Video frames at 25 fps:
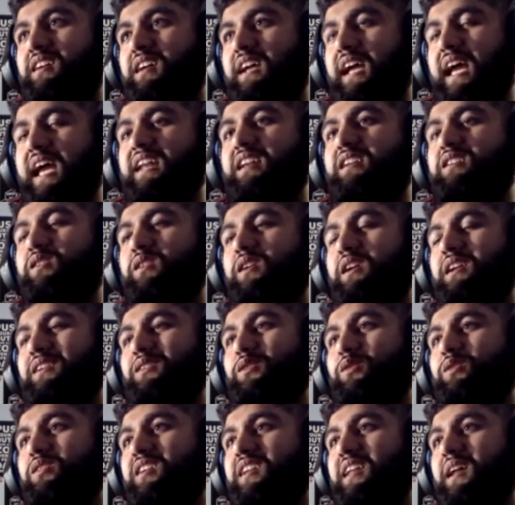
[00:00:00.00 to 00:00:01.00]
and
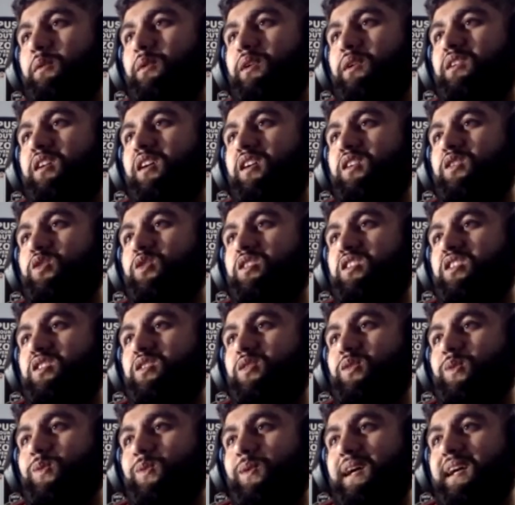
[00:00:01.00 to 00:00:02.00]
you see that with countries
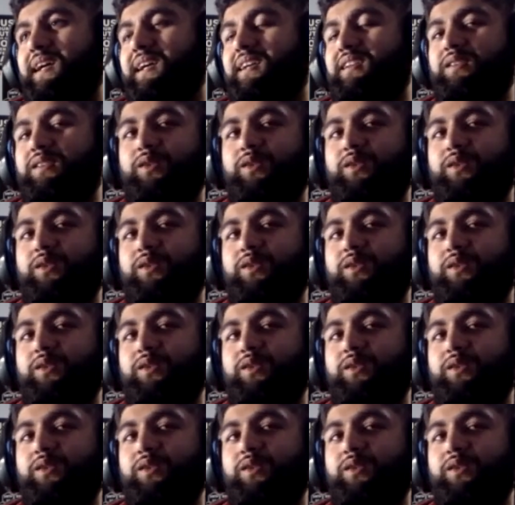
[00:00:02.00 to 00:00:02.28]
too, right?